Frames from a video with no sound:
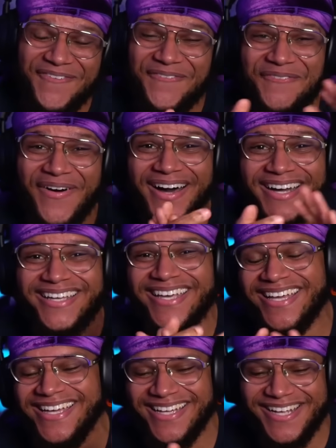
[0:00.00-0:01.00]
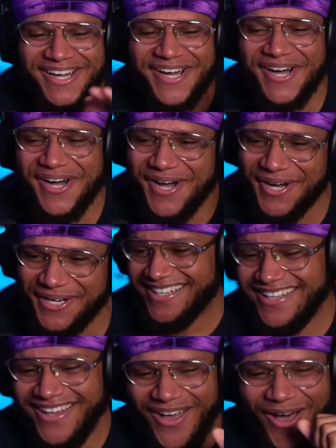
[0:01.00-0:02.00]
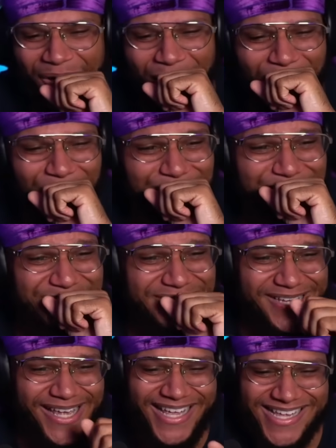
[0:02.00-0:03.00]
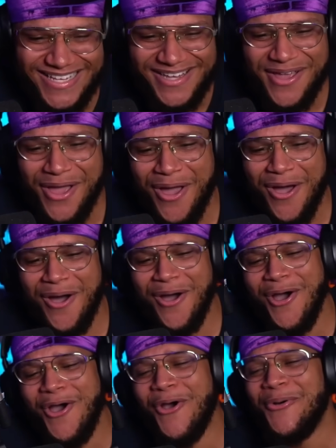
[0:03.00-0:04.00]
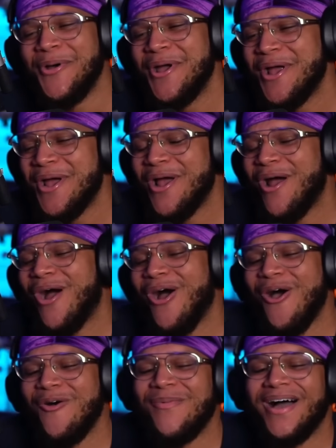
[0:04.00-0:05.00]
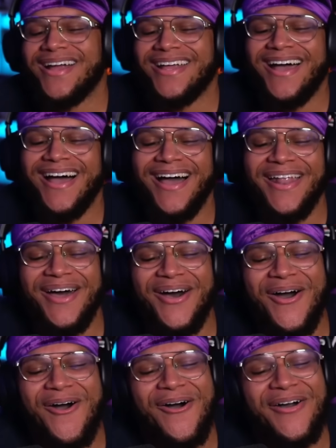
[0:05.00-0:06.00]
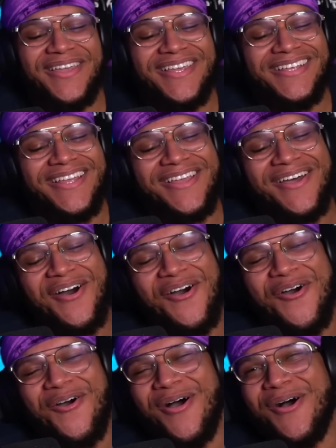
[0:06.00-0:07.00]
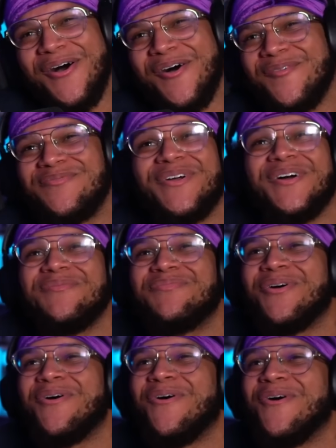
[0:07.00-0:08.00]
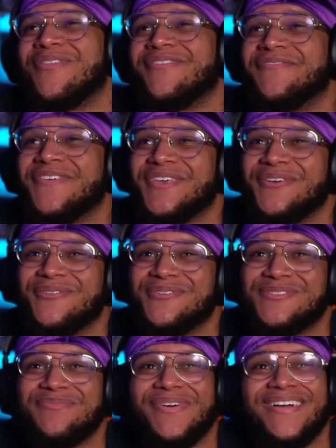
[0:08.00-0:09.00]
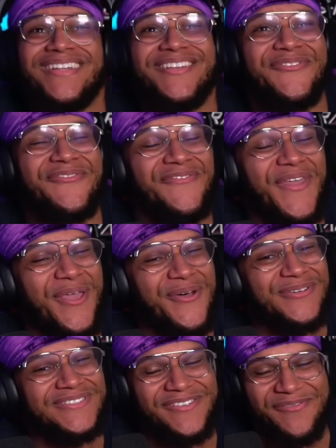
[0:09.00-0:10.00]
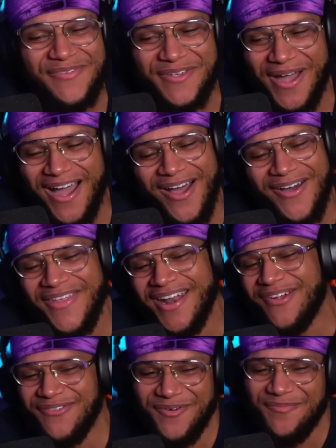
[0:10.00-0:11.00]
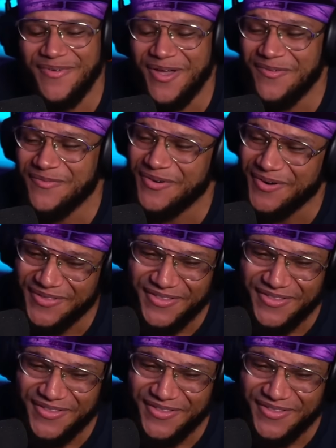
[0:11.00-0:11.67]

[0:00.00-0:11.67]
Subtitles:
They cooked. They fucking cooked. Oh, shit. Oh, oh my God. Oh, get it. Oh, oh, bro. It brought all the feels, bro. The feels of me that I remember. The